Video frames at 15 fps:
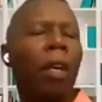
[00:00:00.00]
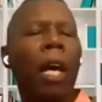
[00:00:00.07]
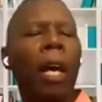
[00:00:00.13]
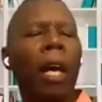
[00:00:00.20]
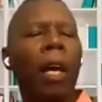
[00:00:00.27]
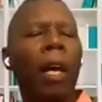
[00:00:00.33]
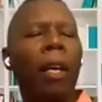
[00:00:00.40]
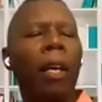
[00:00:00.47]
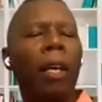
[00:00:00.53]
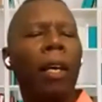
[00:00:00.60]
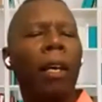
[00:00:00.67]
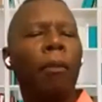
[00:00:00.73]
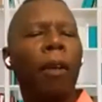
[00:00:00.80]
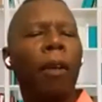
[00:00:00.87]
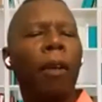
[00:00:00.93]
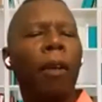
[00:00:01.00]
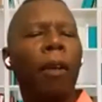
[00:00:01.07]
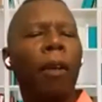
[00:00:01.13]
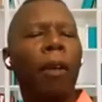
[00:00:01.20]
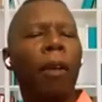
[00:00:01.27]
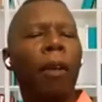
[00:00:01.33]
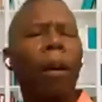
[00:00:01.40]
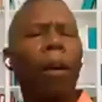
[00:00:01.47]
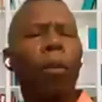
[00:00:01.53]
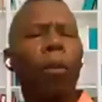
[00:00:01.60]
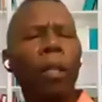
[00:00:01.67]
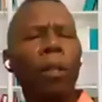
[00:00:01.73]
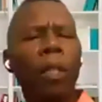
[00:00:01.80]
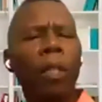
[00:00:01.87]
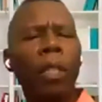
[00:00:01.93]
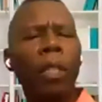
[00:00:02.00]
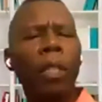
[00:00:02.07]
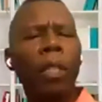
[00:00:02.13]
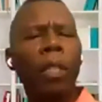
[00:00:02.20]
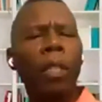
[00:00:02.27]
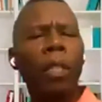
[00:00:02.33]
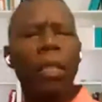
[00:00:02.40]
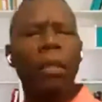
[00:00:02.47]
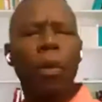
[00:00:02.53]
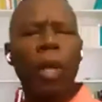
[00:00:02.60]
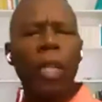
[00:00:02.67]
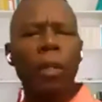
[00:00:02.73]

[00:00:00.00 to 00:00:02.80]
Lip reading: What are you saying, Mr.